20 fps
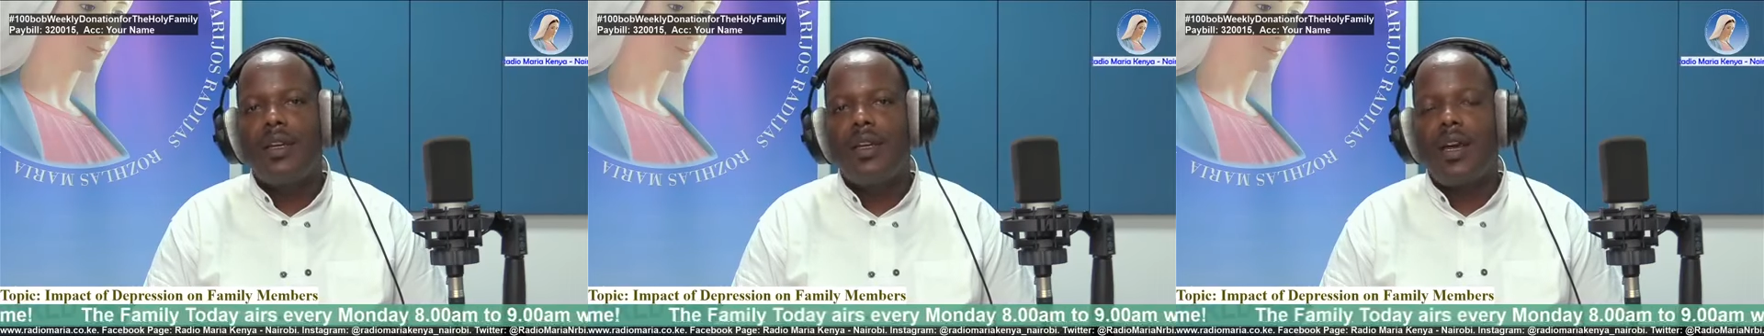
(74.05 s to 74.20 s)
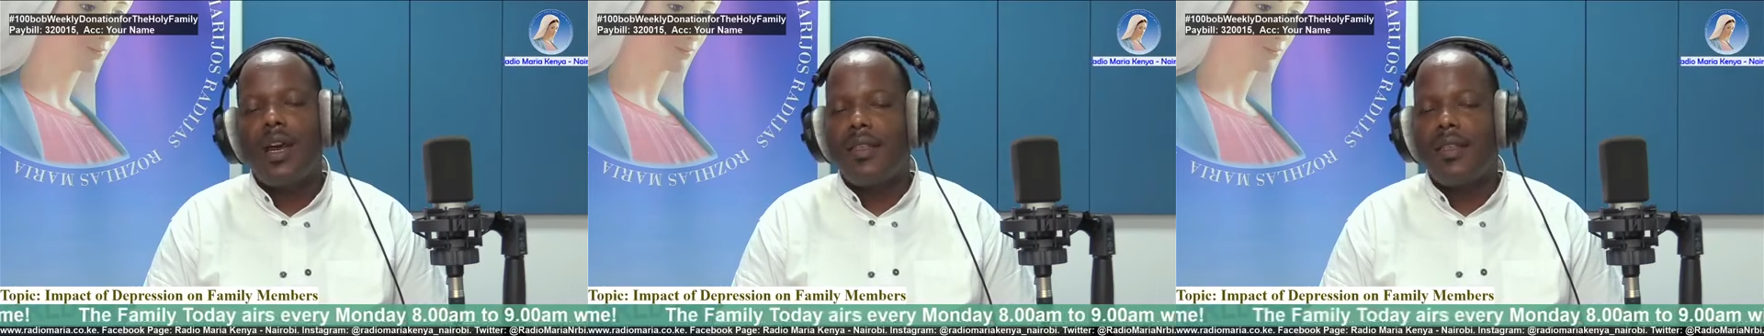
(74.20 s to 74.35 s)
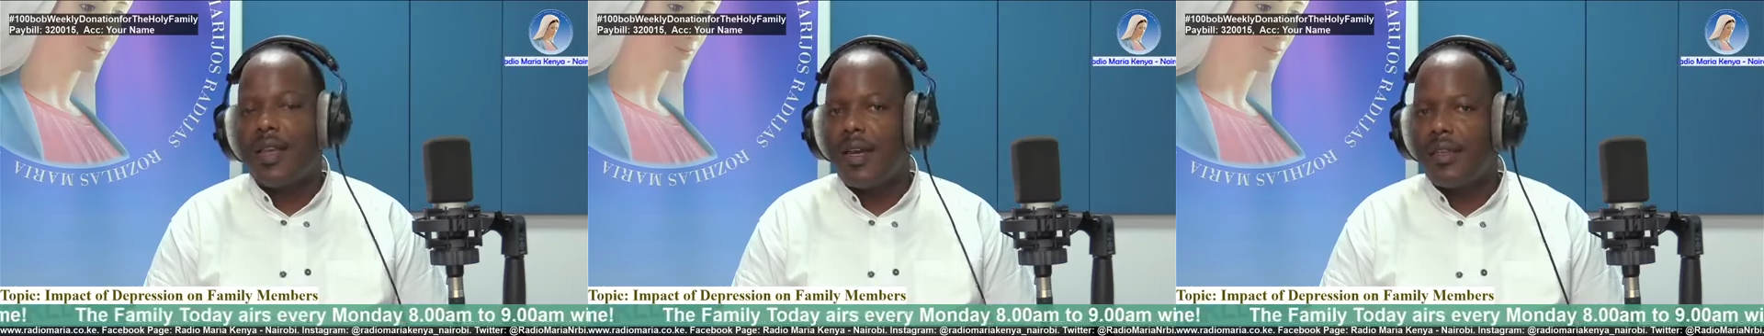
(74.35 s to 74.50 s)

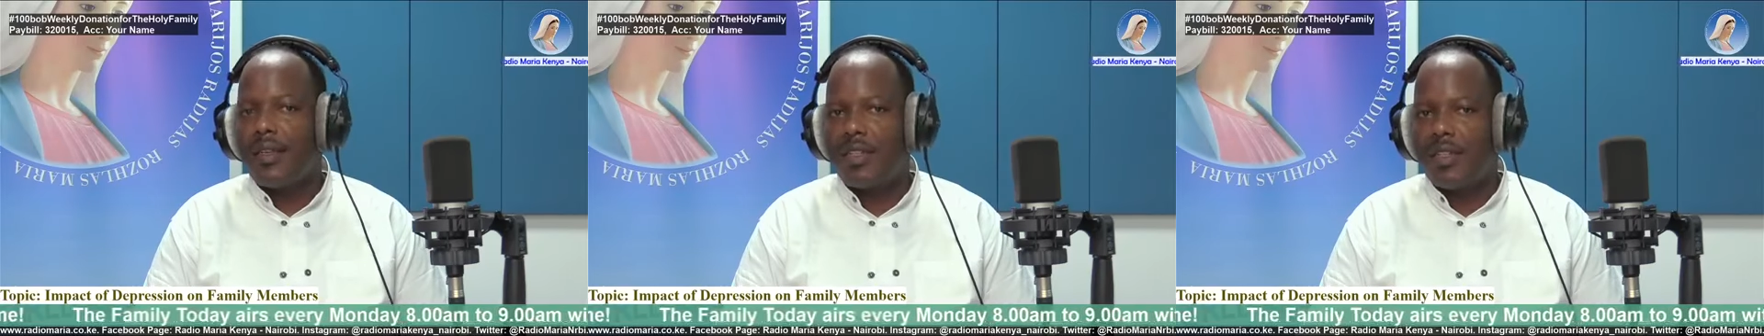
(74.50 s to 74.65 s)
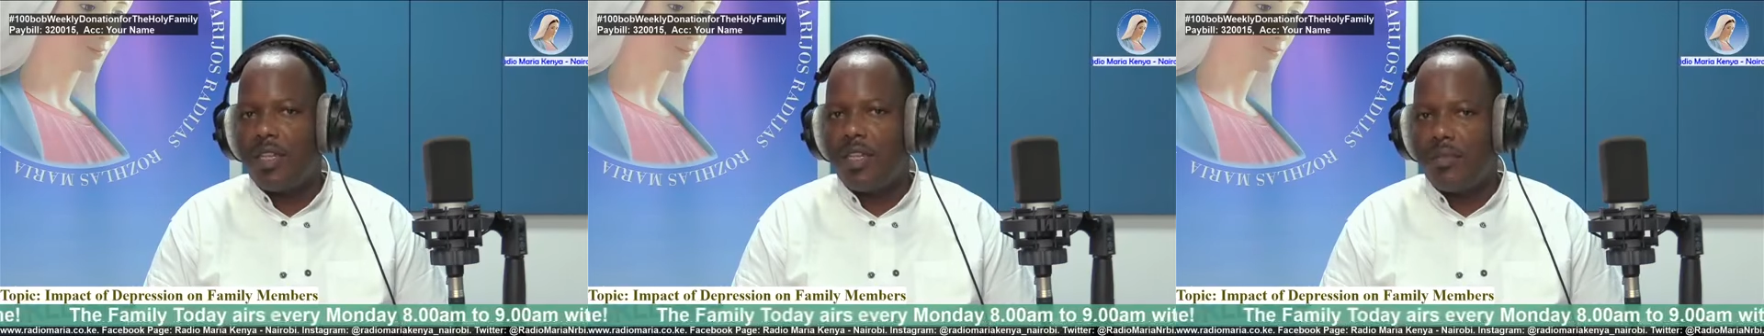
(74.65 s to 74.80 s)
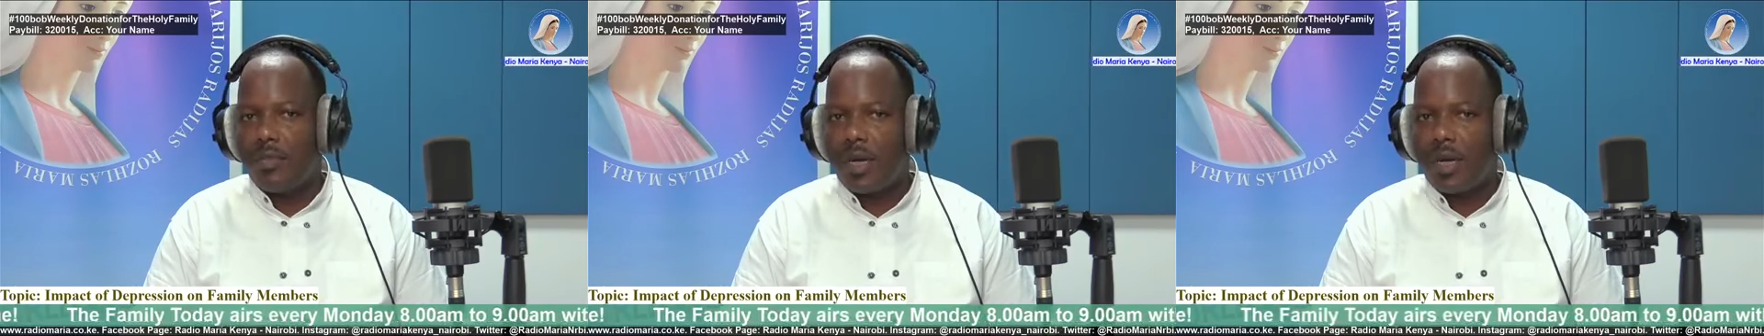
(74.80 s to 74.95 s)
and that is
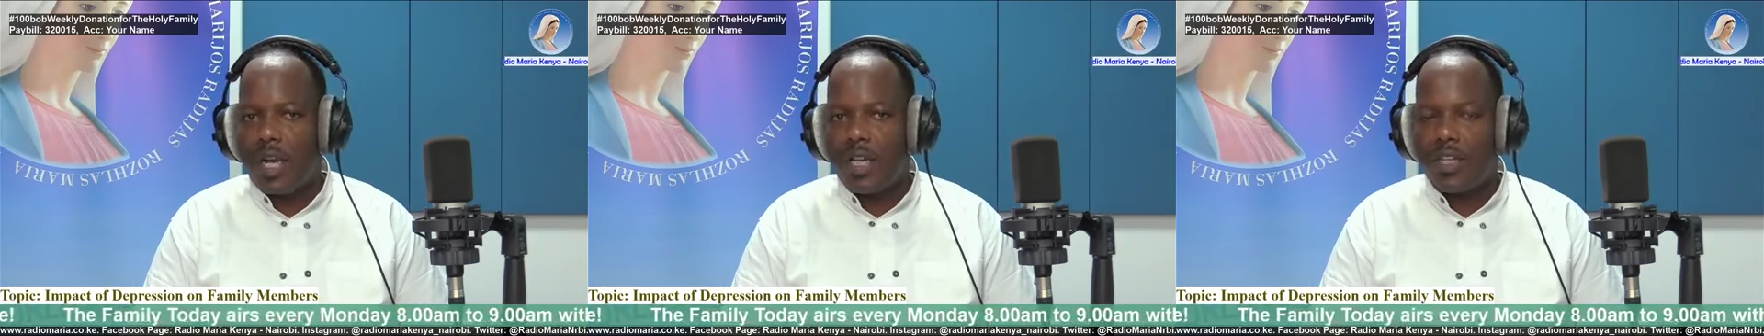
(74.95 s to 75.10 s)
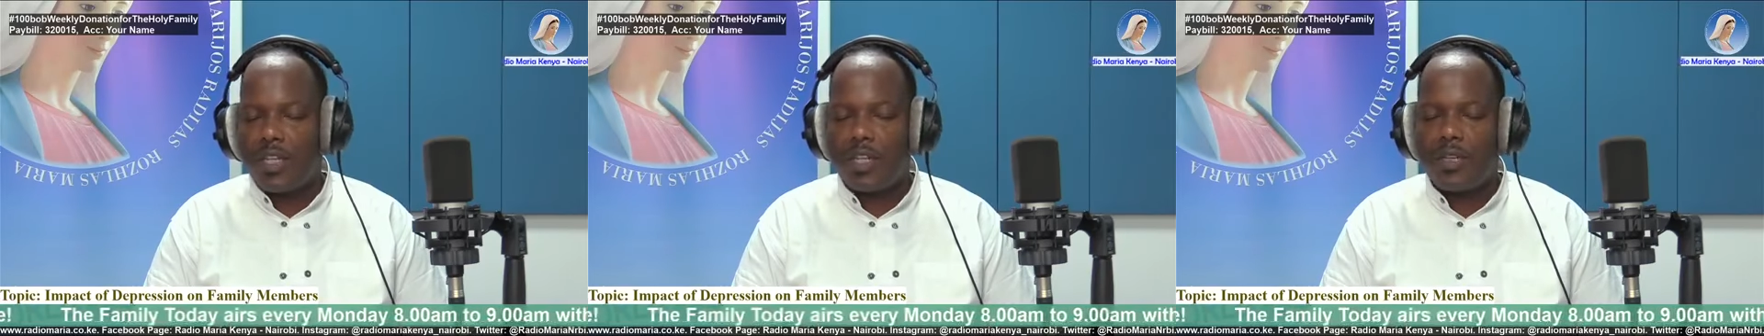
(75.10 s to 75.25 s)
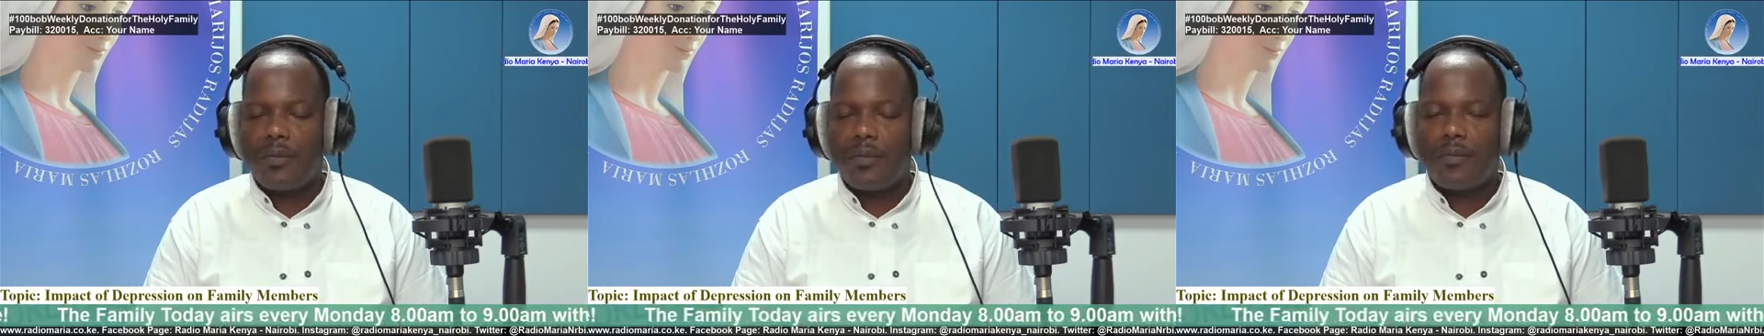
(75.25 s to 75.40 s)

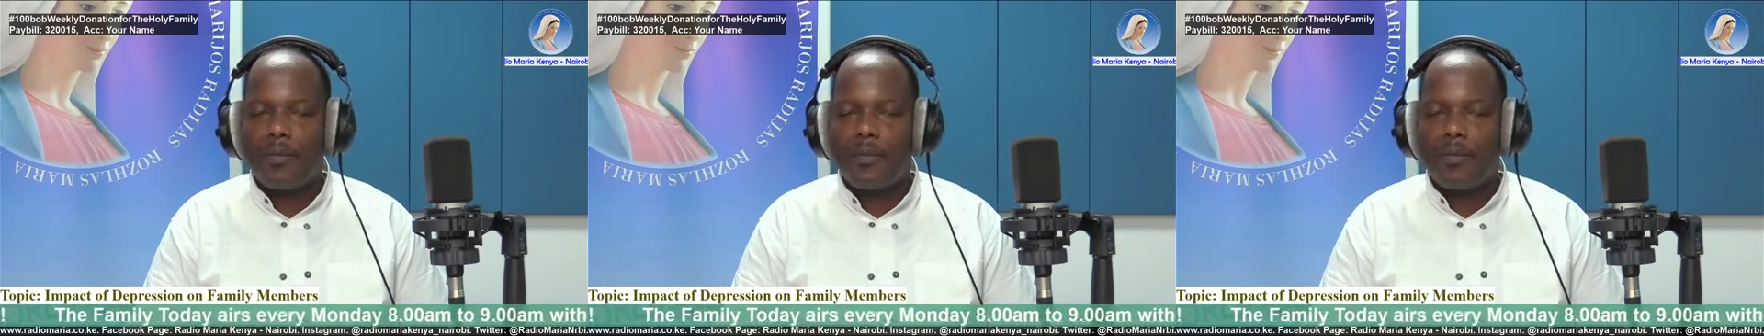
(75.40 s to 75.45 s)
depression.